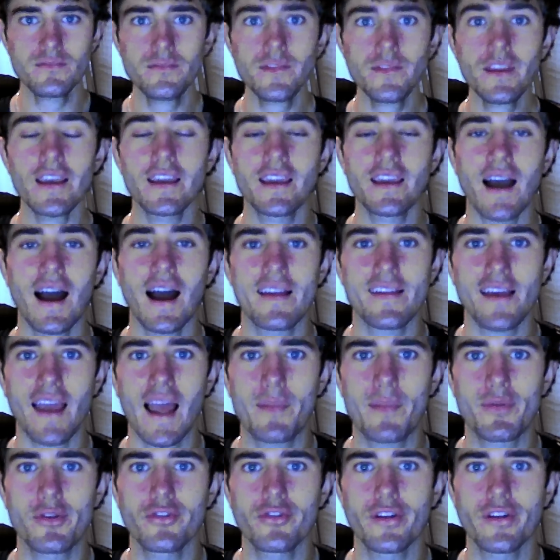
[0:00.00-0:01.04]
Guys, I
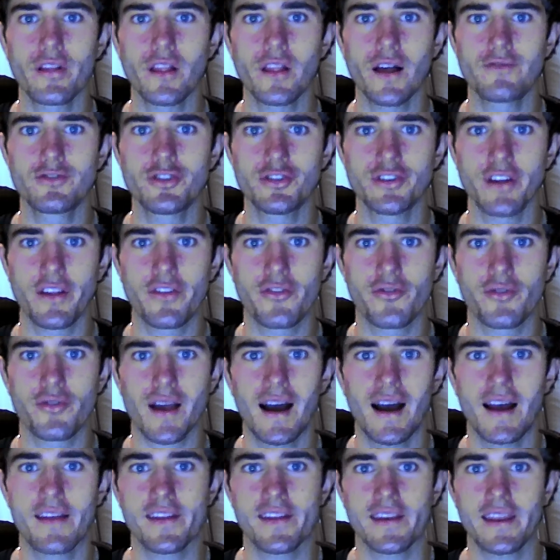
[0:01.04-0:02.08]
absolutely love Jujutsu
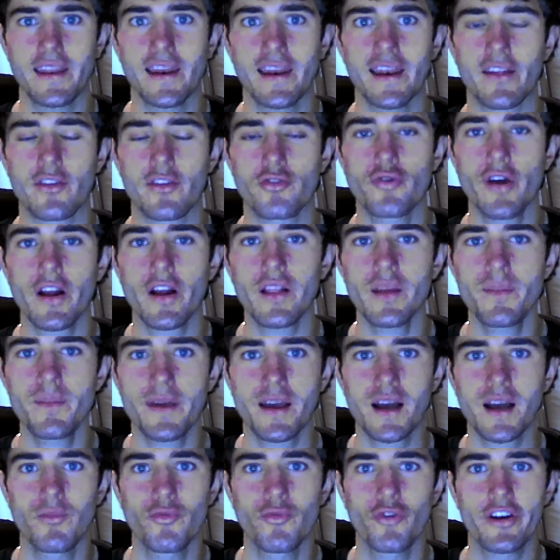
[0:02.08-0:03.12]
Kaisen, and it has quickly
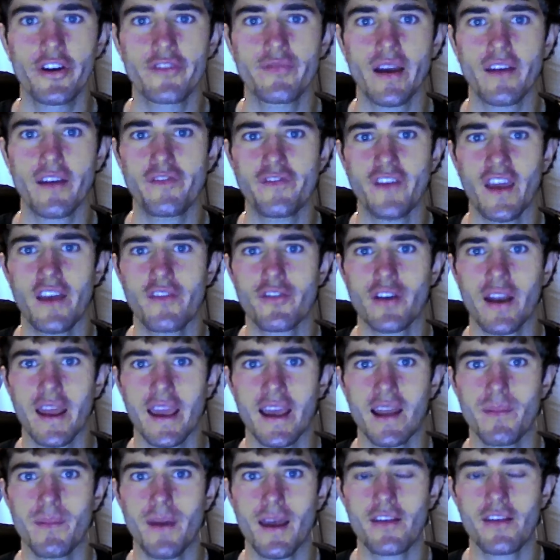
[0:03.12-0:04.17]
become one of my favorite
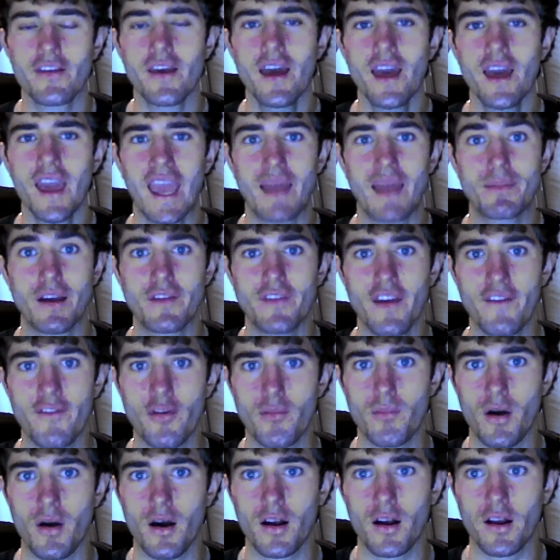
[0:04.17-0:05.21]
animes and my favorite
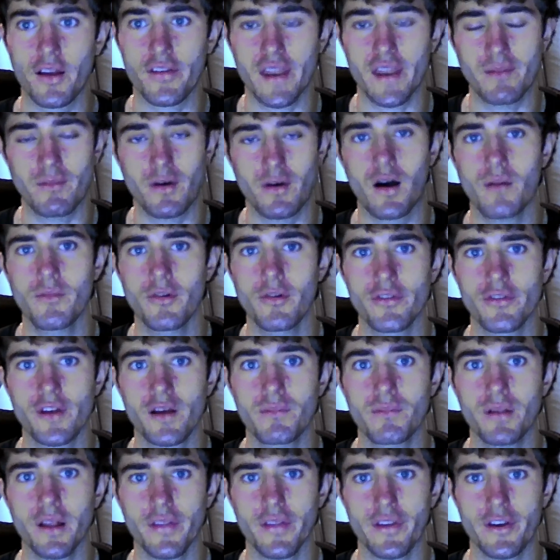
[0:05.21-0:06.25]
mangas that I'm almost
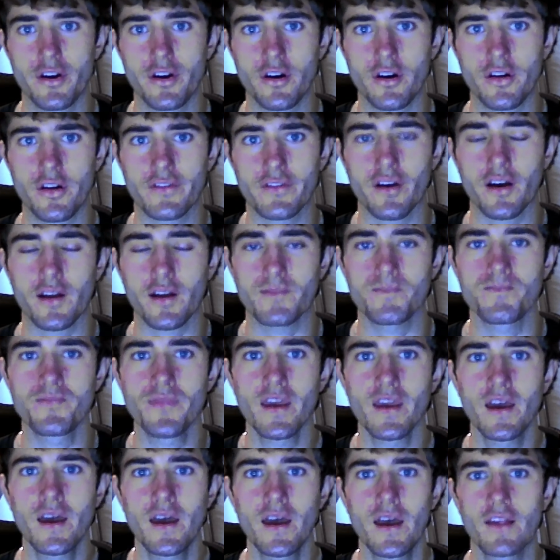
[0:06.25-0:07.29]
completely current on.
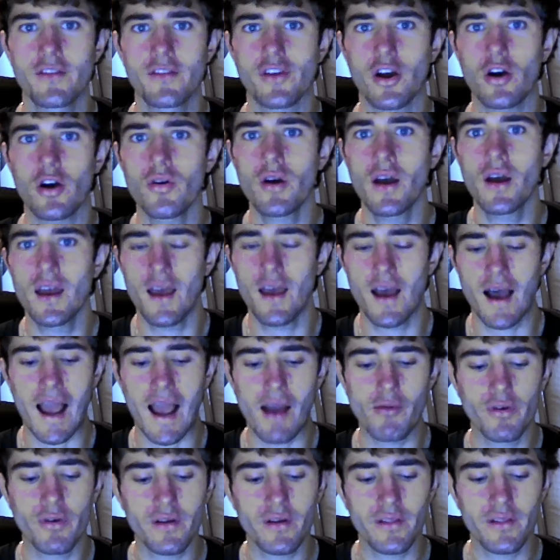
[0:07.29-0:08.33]
So, I
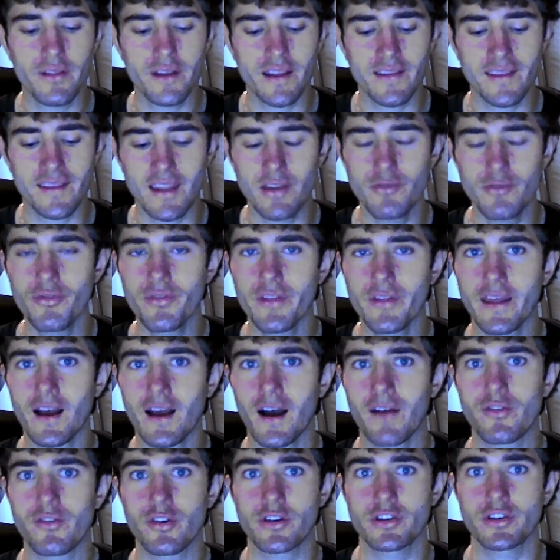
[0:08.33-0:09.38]
want to continually
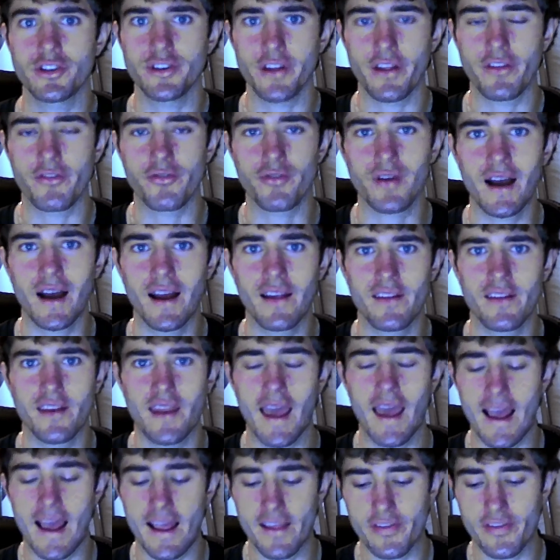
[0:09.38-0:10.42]
cover Jujutsu Kaisen
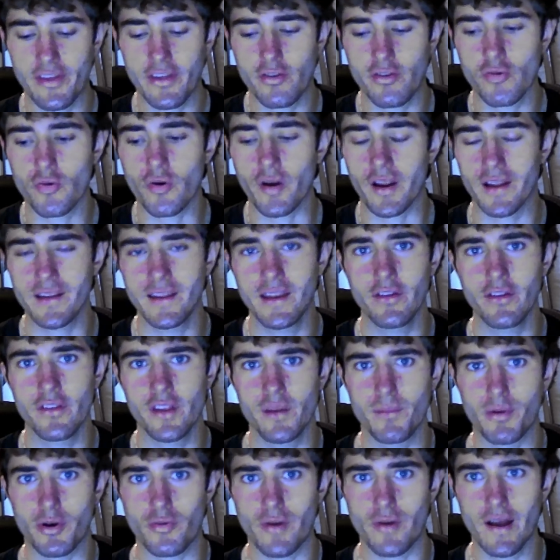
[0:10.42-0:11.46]
as the story continues to
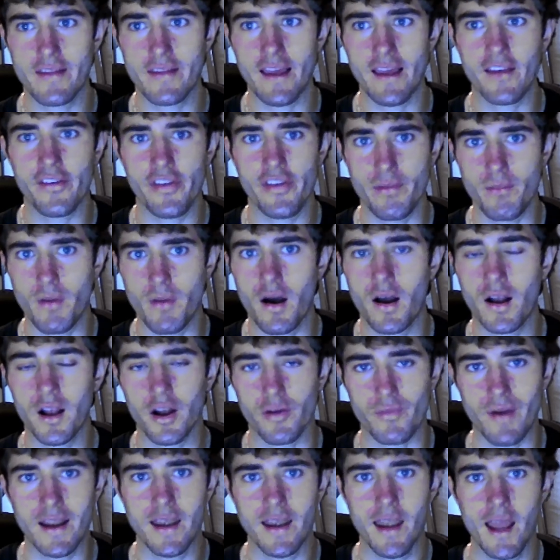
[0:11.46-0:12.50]
progress, as the manga
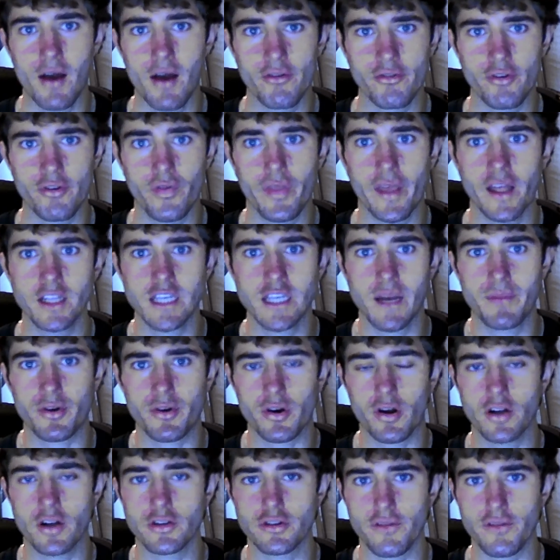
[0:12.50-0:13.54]
right now is only in chapter
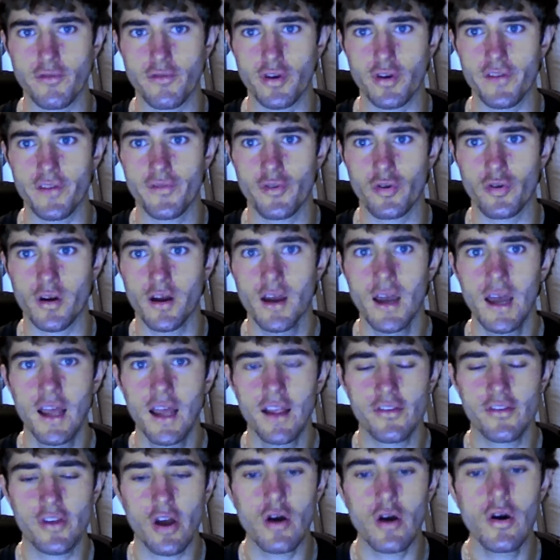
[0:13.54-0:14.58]
144.
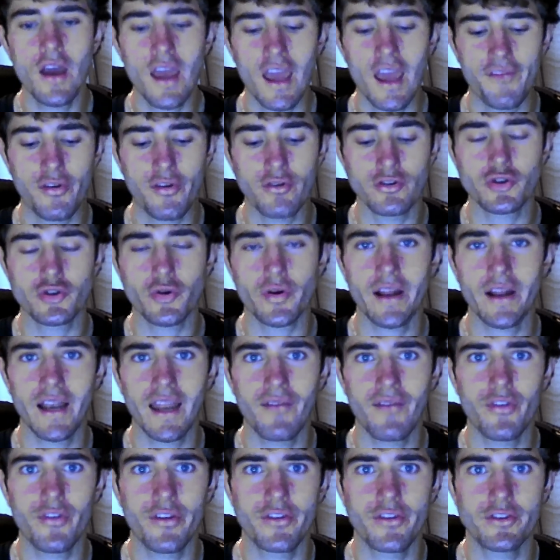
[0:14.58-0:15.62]
So, if you enjoyed any of
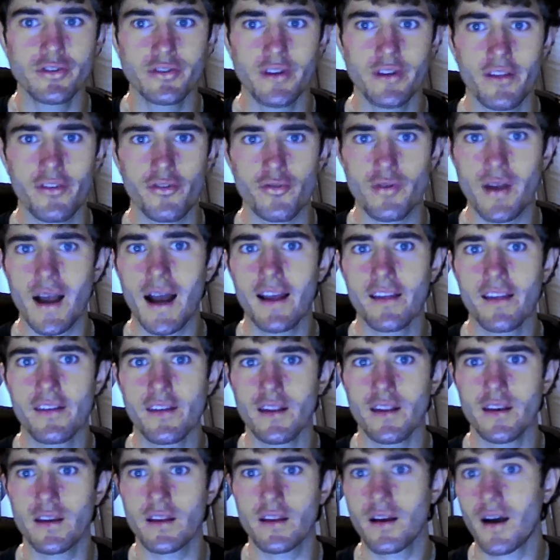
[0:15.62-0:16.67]
this Jujutsu
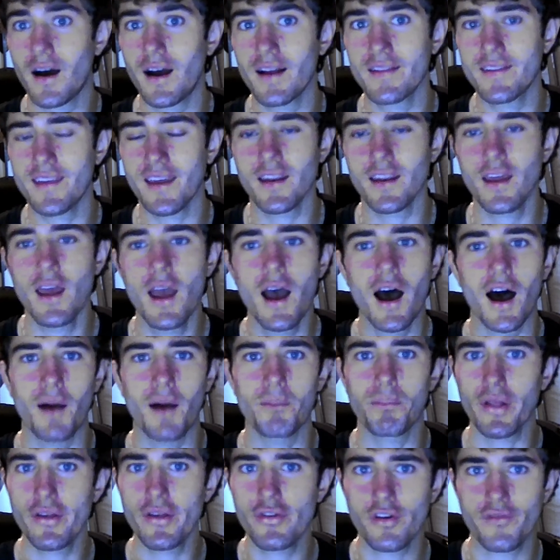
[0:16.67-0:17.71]
Kaisen content,
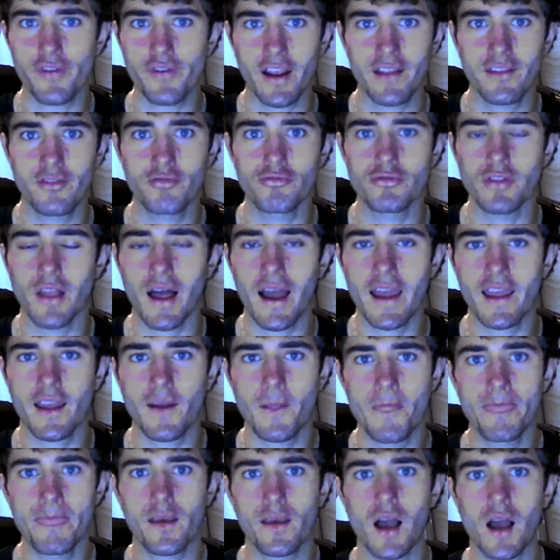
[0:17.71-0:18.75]
please don't forget to like,
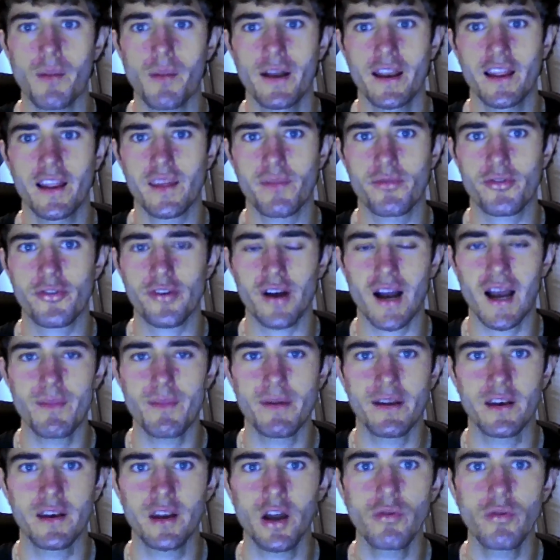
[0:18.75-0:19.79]
comment, and subscribe,
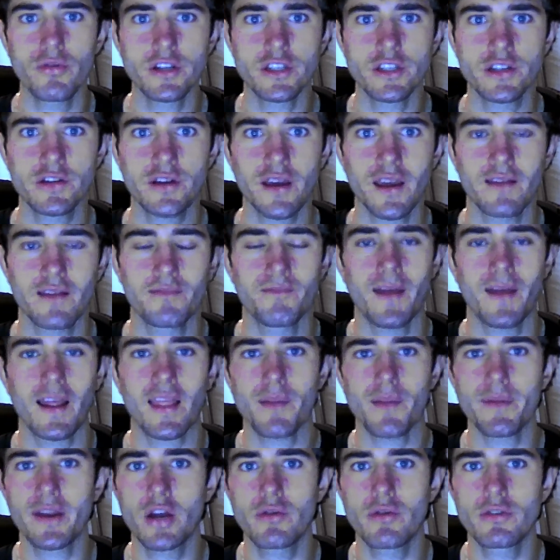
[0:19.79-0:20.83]
and let
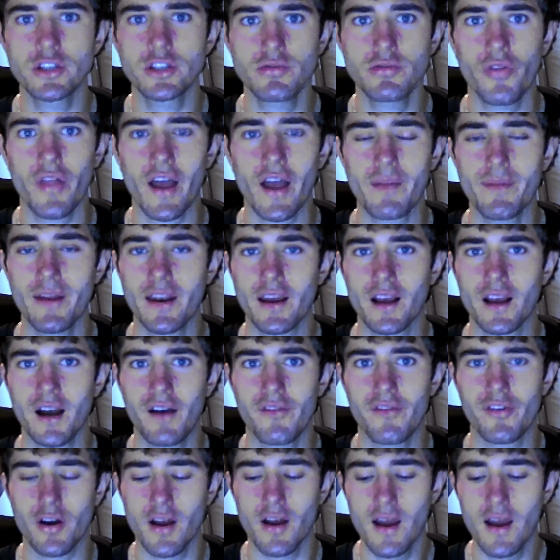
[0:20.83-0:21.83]
me know what you would like me to cover.